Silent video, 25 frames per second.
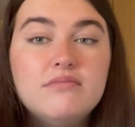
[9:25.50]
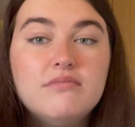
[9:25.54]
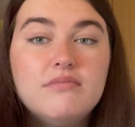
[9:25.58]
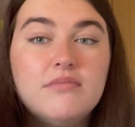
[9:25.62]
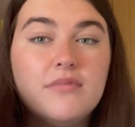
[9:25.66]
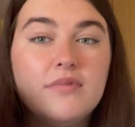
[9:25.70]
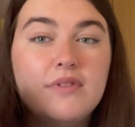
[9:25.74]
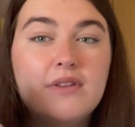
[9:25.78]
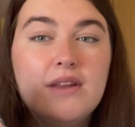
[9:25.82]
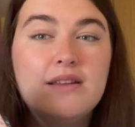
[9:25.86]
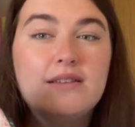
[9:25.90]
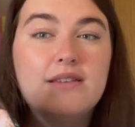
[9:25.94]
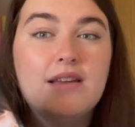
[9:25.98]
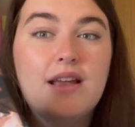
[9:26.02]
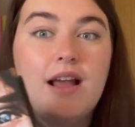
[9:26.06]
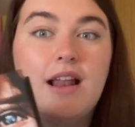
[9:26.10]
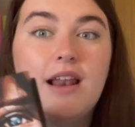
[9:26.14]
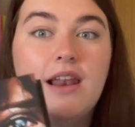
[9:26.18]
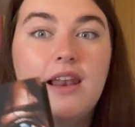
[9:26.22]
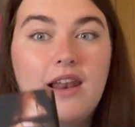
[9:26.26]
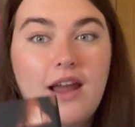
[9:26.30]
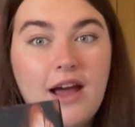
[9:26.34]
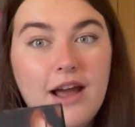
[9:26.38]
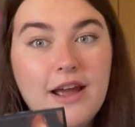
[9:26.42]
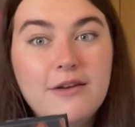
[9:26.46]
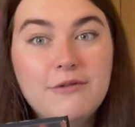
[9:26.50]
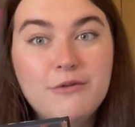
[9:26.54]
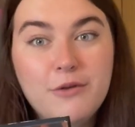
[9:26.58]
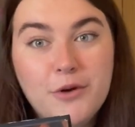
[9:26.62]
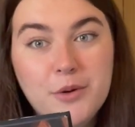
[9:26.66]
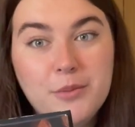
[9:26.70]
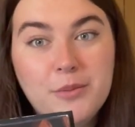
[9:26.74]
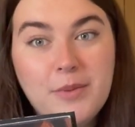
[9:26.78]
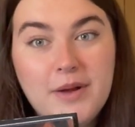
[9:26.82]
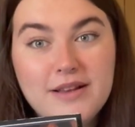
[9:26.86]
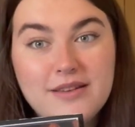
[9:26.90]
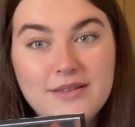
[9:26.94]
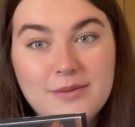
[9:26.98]
and there's like a light
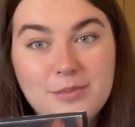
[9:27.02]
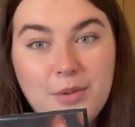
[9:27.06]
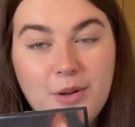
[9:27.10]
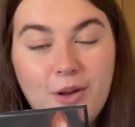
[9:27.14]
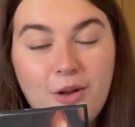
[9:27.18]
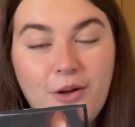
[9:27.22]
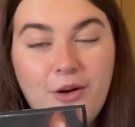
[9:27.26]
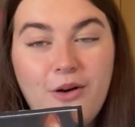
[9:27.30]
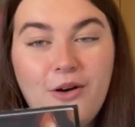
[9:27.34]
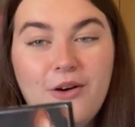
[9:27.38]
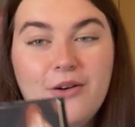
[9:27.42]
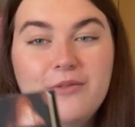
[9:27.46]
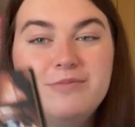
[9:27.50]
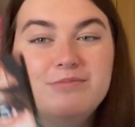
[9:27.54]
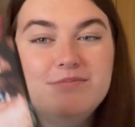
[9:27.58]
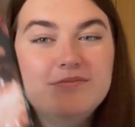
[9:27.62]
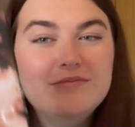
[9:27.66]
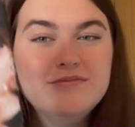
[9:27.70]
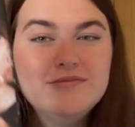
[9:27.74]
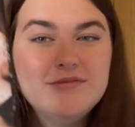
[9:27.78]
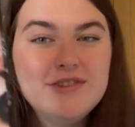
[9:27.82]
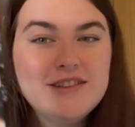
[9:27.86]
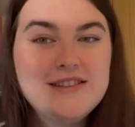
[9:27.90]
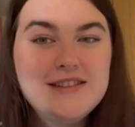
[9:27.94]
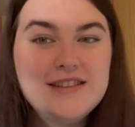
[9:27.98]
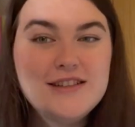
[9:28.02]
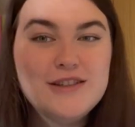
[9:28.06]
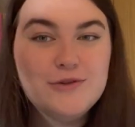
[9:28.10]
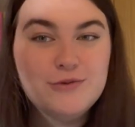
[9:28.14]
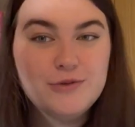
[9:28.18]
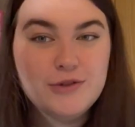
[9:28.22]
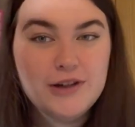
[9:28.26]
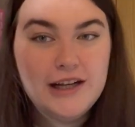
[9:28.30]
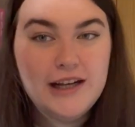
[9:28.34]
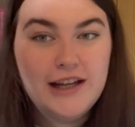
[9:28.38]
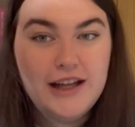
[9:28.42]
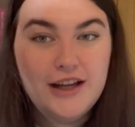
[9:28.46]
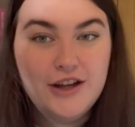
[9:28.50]
romance plot. This is
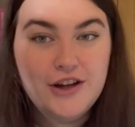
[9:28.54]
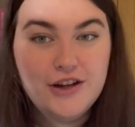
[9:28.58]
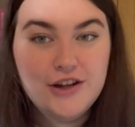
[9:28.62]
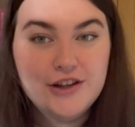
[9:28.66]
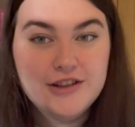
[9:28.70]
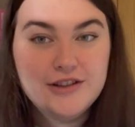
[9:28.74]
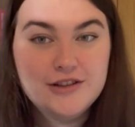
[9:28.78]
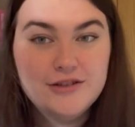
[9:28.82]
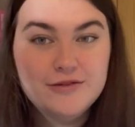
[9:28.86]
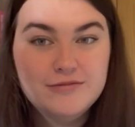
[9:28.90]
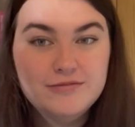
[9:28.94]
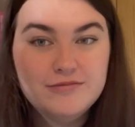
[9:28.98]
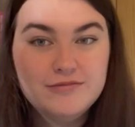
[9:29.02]
really good.